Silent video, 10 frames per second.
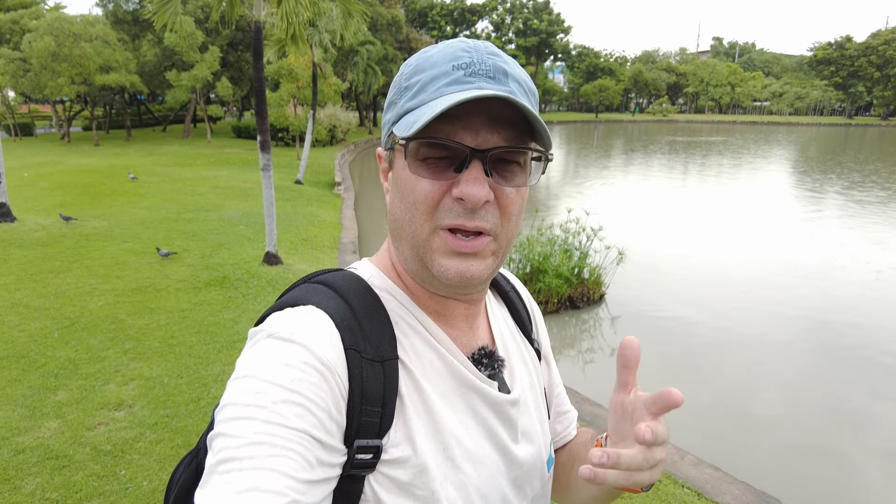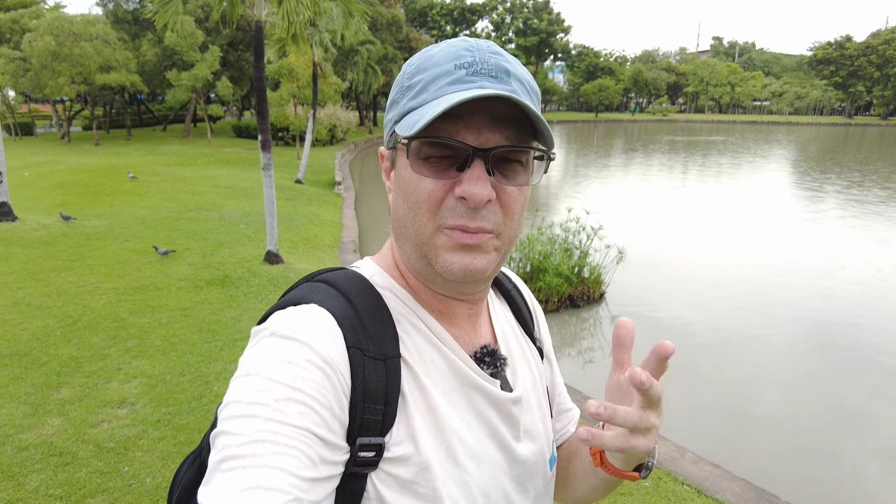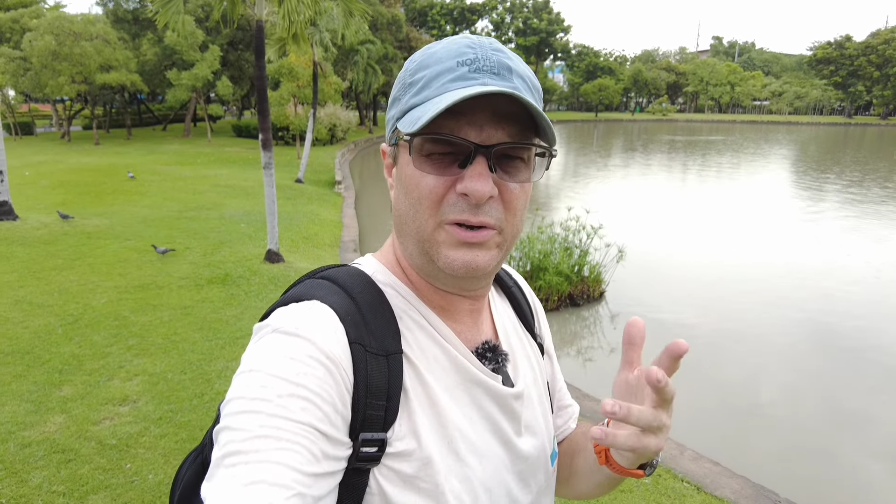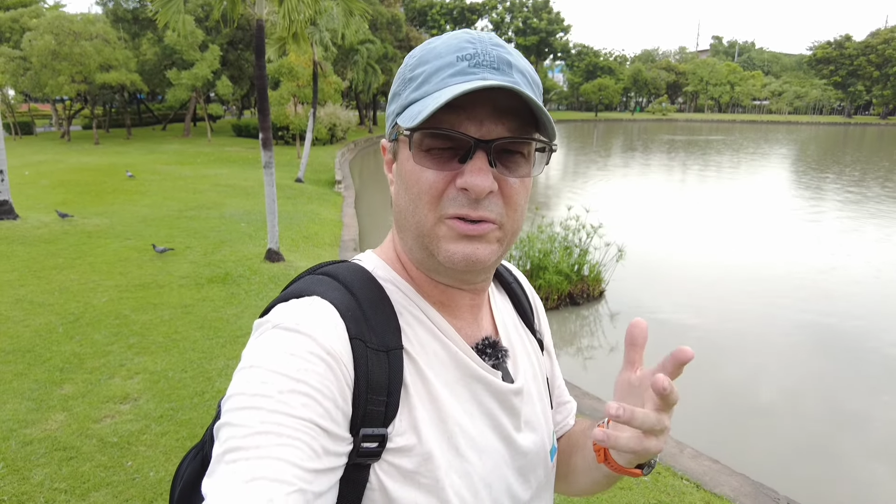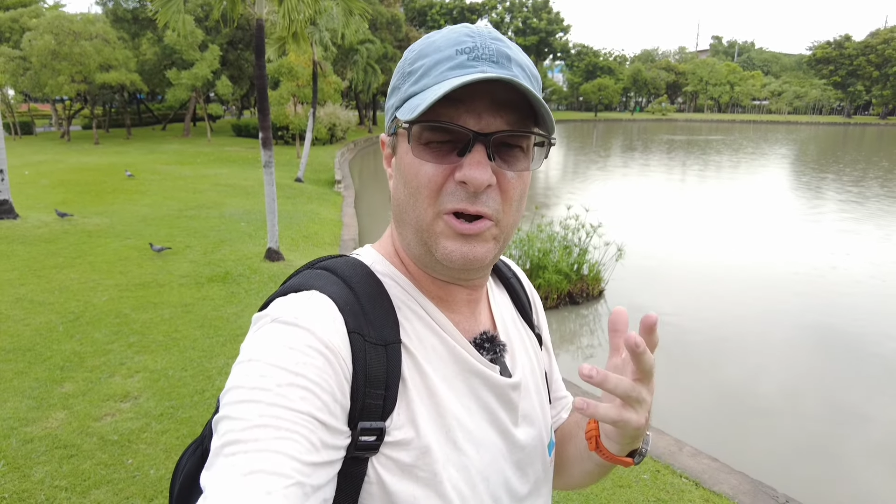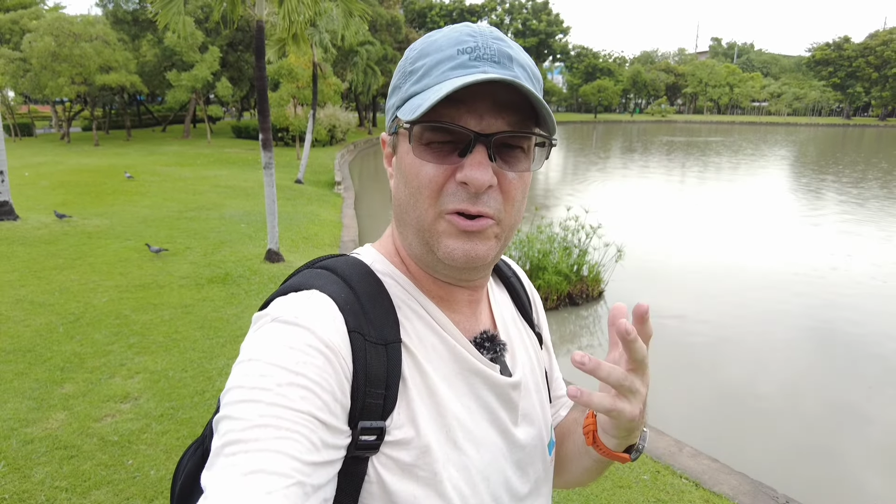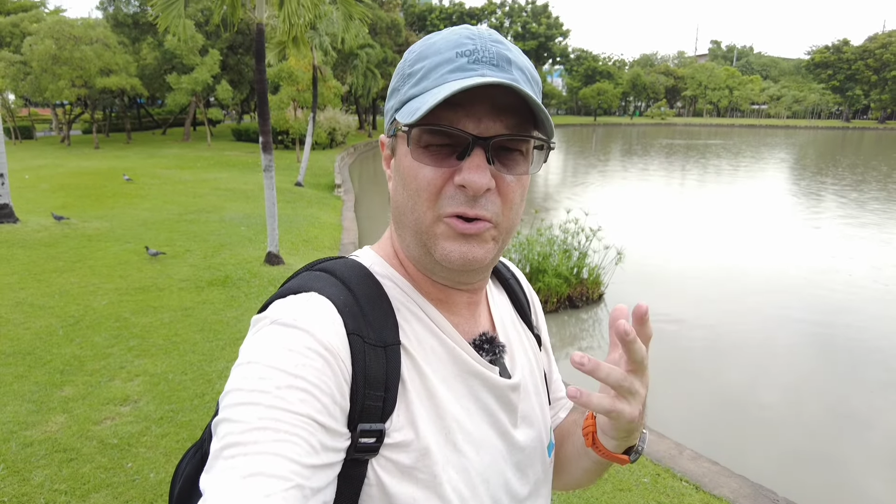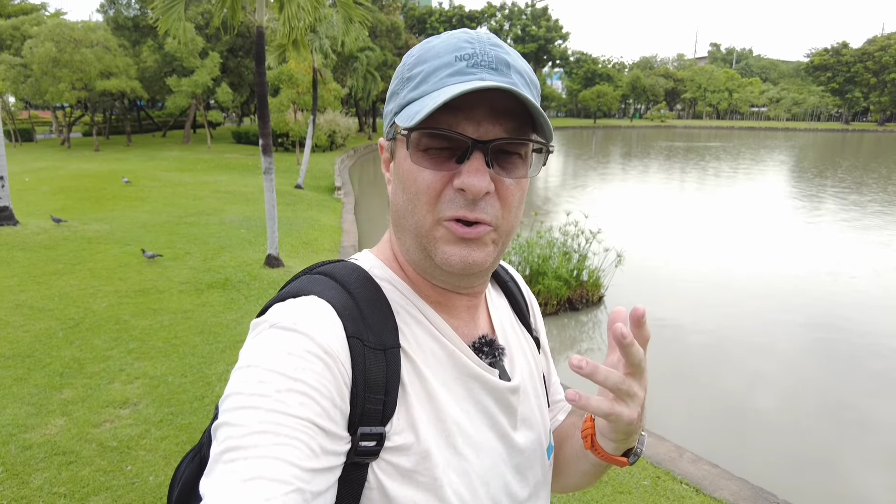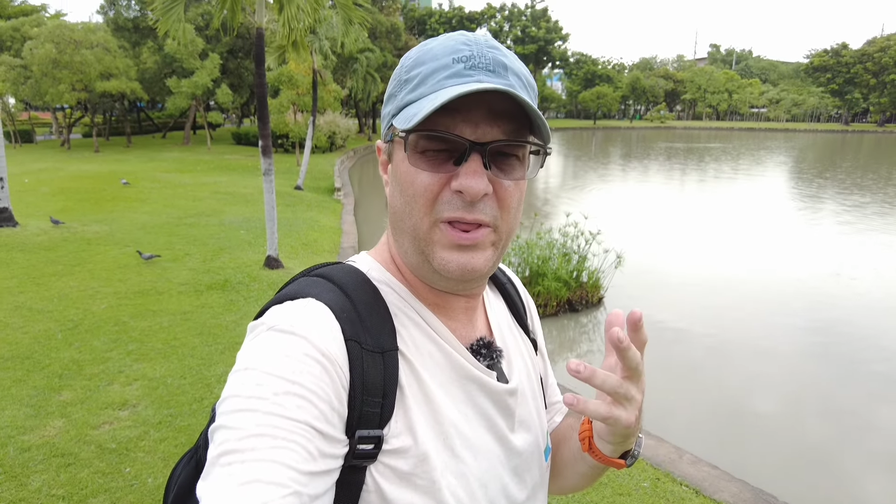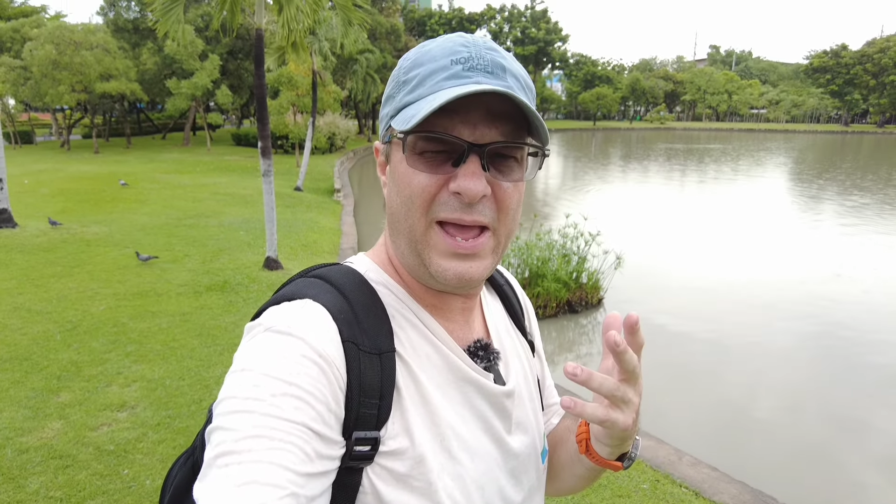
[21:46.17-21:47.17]
I'm going to start
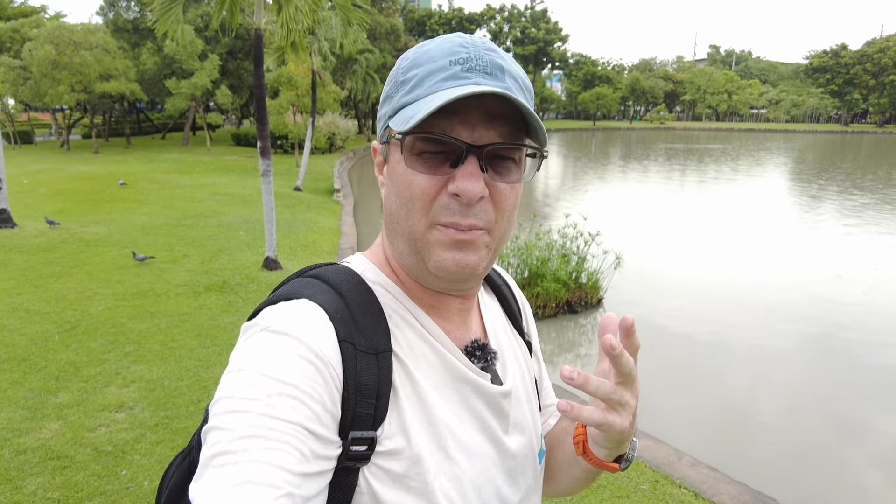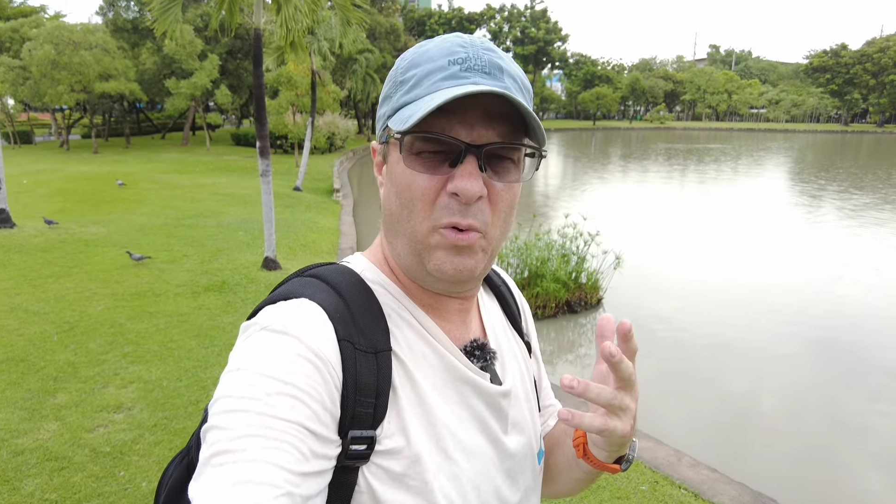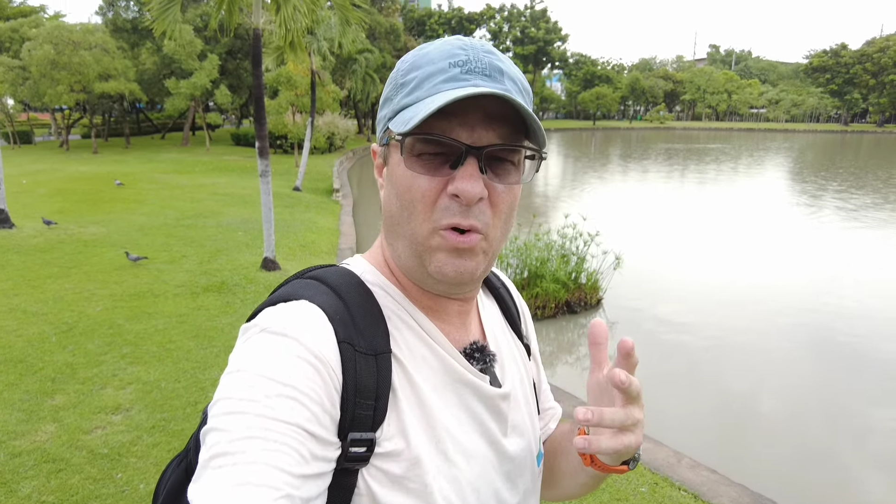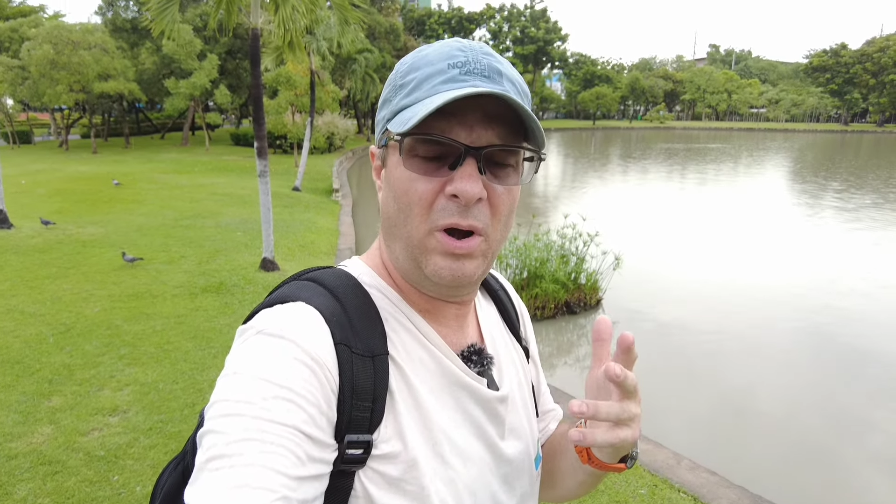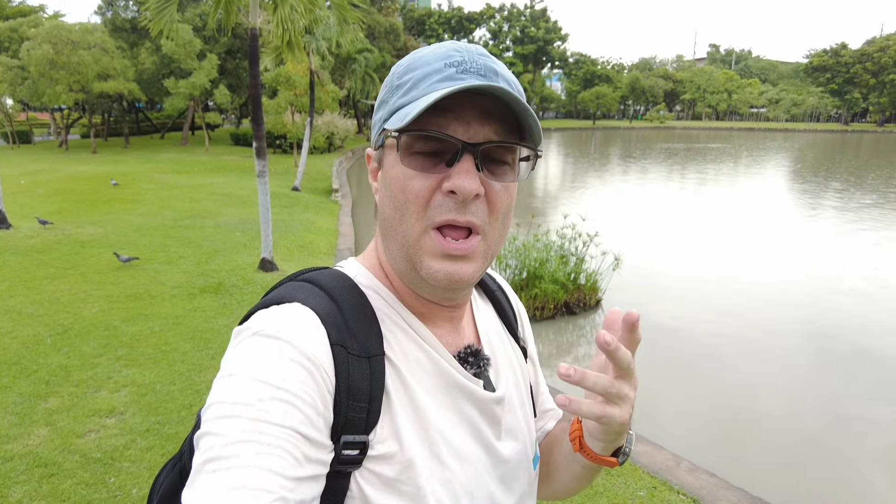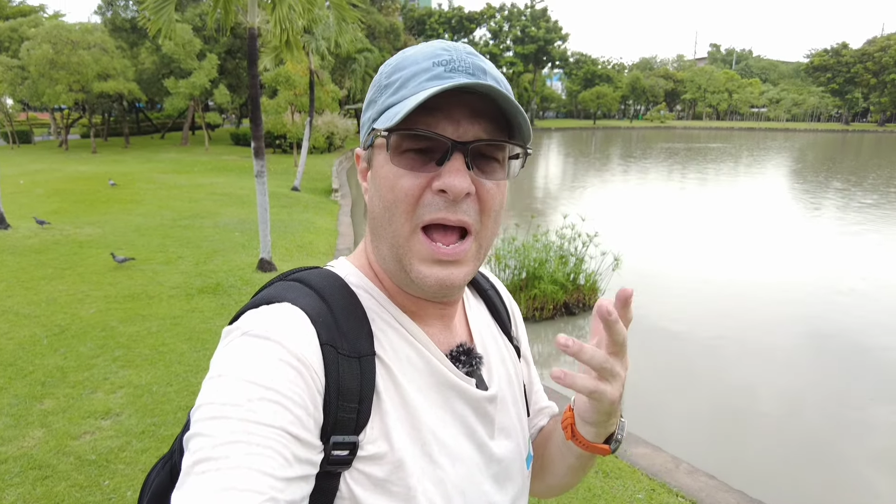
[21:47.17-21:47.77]
doing that more.